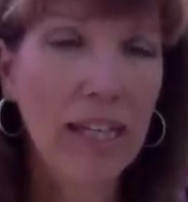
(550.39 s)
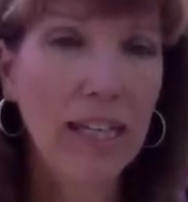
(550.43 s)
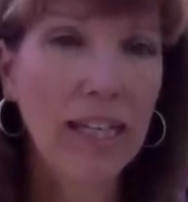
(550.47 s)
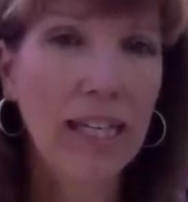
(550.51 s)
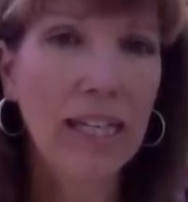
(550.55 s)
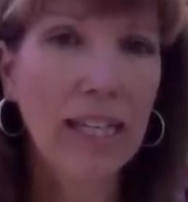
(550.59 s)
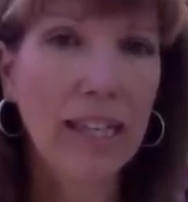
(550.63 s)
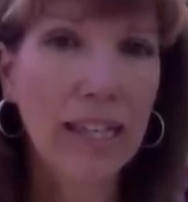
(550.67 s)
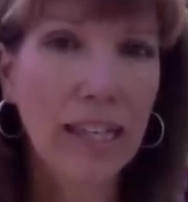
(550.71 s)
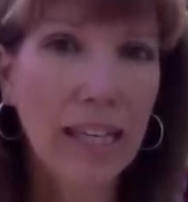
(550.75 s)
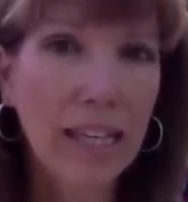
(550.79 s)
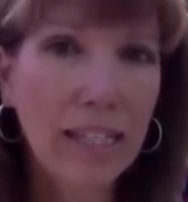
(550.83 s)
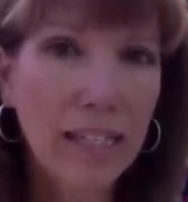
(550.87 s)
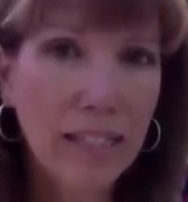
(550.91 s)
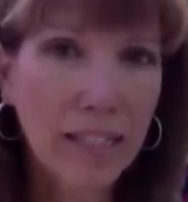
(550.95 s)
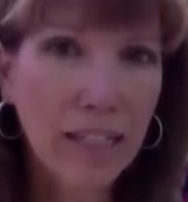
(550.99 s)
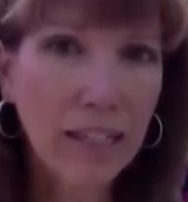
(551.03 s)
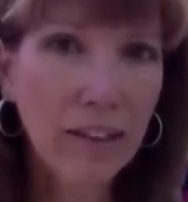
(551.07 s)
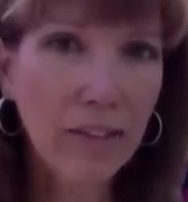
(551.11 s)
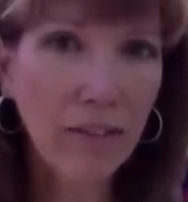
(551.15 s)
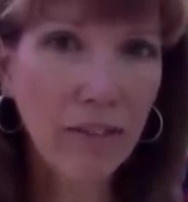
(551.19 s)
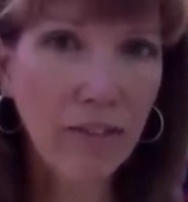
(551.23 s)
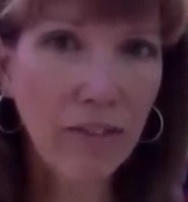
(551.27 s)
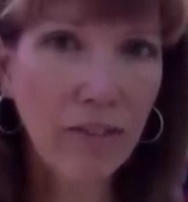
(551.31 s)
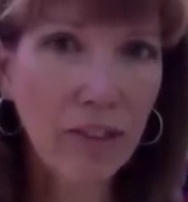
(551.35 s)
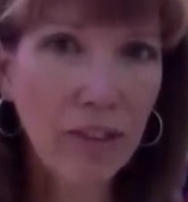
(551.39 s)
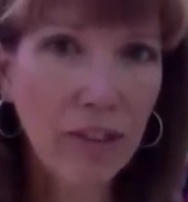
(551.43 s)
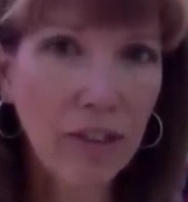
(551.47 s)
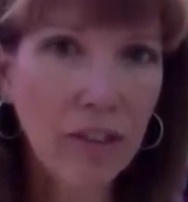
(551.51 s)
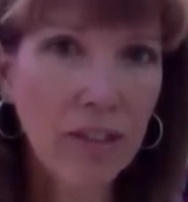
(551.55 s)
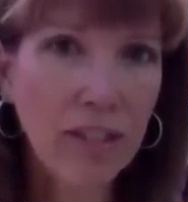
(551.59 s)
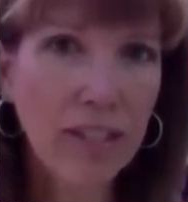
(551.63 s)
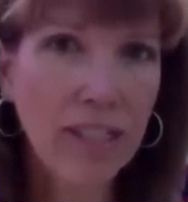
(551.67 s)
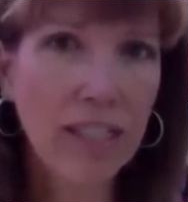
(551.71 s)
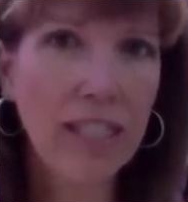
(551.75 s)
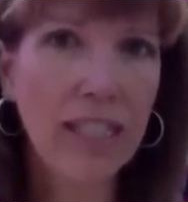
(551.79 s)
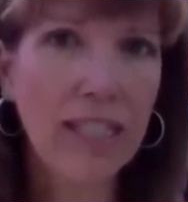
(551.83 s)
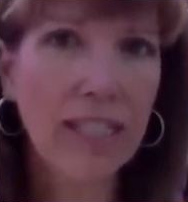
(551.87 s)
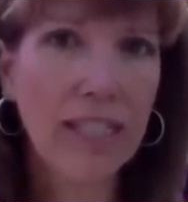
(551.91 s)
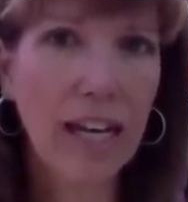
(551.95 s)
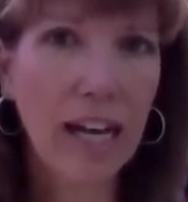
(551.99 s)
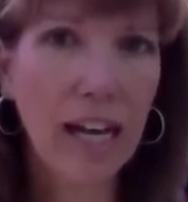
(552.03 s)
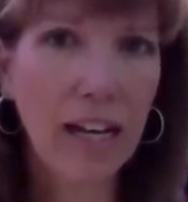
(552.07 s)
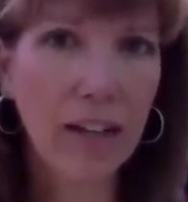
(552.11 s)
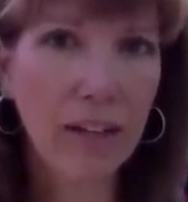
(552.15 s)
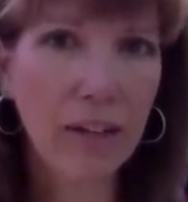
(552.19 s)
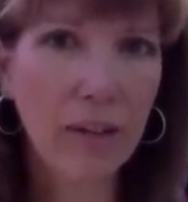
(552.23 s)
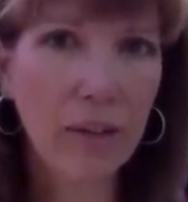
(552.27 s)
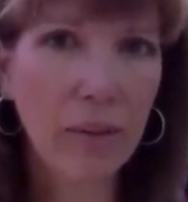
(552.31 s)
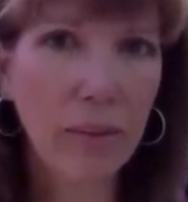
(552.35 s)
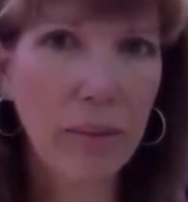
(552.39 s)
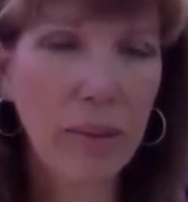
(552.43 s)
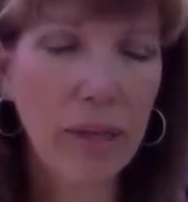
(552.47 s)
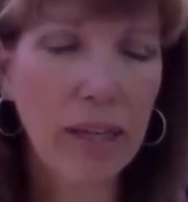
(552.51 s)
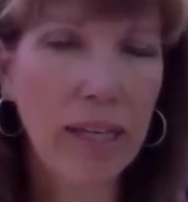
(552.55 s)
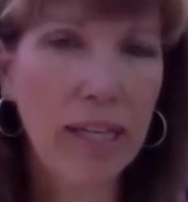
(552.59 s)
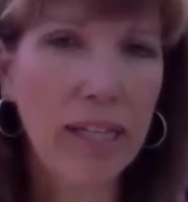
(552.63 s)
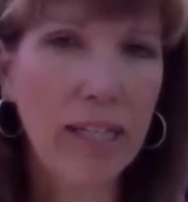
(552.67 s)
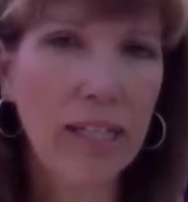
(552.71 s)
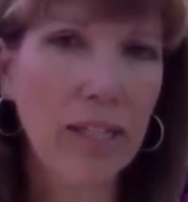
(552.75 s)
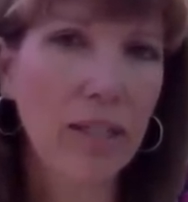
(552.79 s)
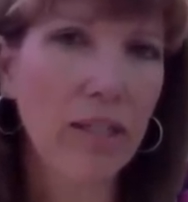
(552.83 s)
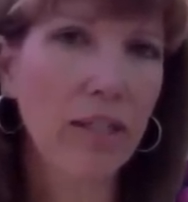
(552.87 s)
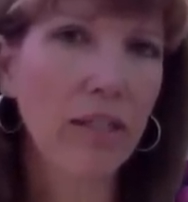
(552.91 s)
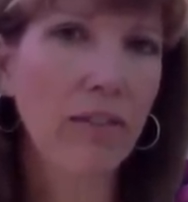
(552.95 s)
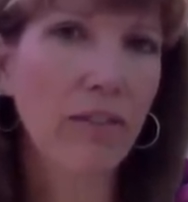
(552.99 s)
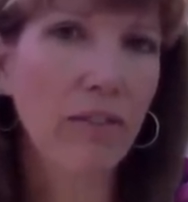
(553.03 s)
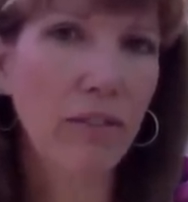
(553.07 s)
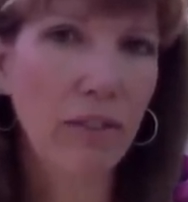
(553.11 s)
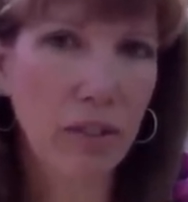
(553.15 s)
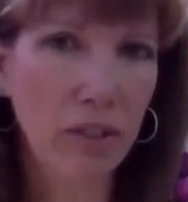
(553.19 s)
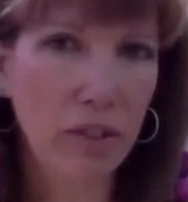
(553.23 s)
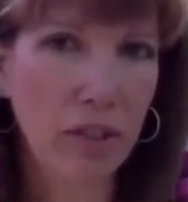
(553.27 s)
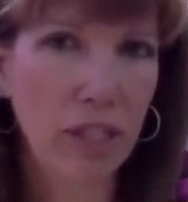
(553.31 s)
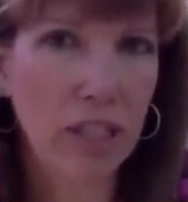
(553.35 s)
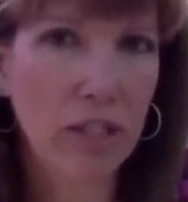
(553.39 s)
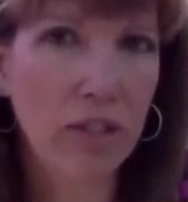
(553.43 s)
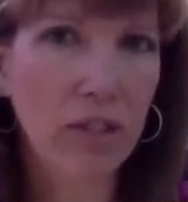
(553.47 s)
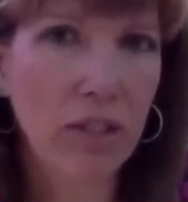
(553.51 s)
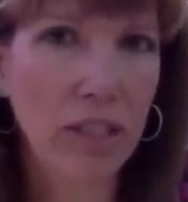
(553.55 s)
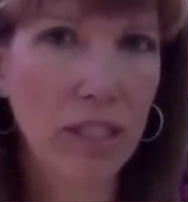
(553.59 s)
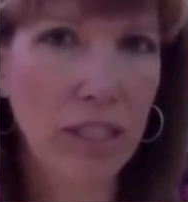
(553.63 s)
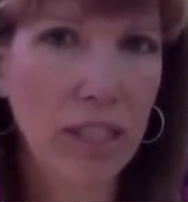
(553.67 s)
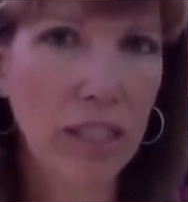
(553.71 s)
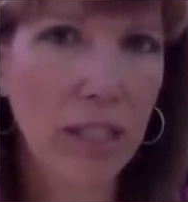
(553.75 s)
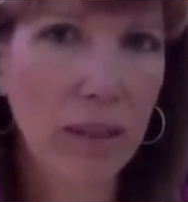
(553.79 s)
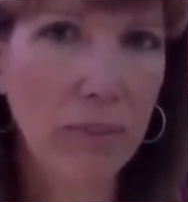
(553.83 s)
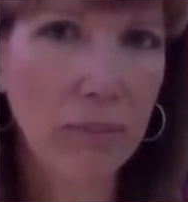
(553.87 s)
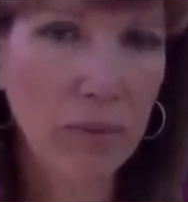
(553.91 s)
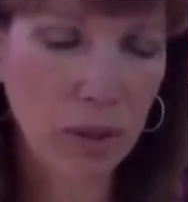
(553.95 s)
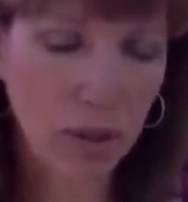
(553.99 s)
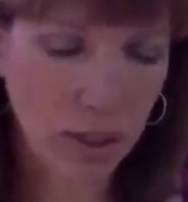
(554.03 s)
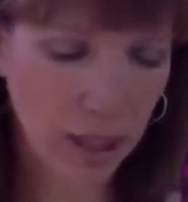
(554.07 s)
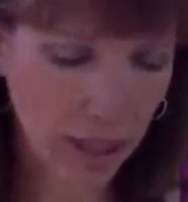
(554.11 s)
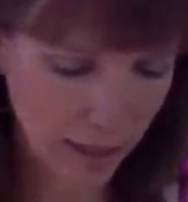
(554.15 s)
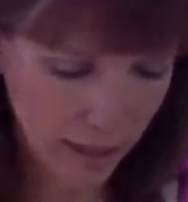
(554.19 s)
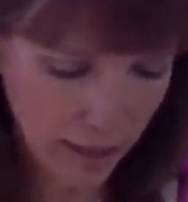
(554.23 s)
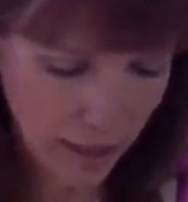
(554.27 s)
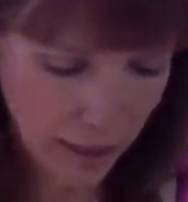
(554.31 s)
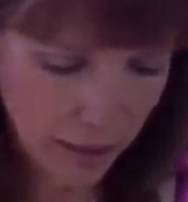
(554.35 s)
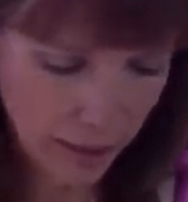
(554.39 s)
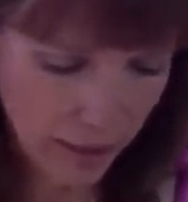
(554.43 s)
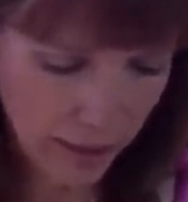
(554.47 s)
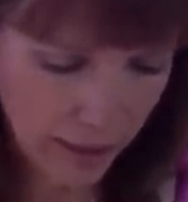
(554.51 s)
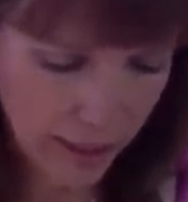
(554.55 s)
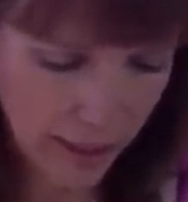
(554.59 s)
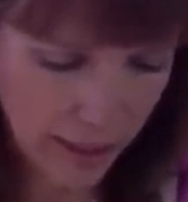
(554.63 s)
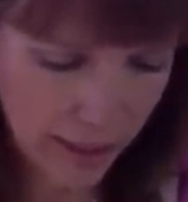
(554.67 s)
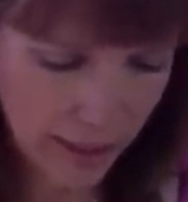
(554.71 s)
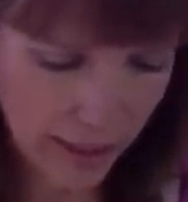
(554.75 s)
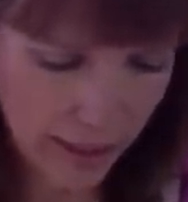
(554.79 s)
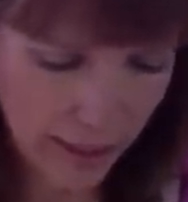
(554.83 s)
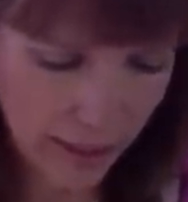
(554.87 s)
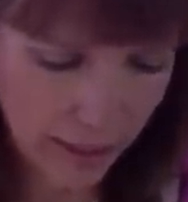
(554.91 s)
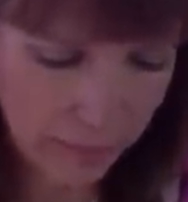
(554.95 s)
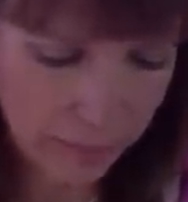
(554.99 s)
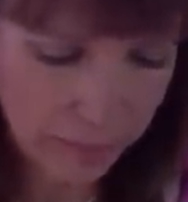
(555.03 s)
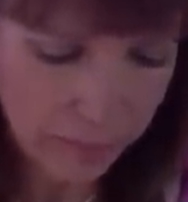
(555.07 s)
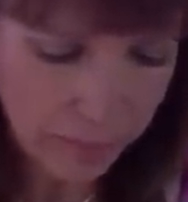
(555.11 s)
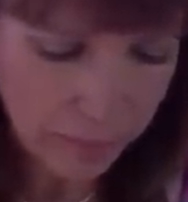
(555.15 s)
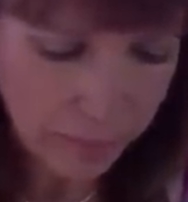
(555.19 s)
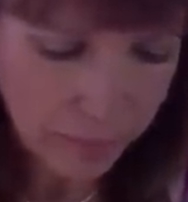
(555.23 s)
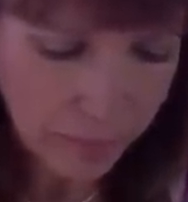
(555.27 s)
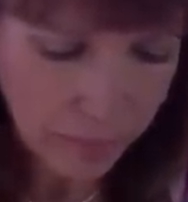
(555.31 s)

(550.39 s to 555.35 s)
Get that done first, and it's out of the way, and it's going to free your energy up to get the other things done.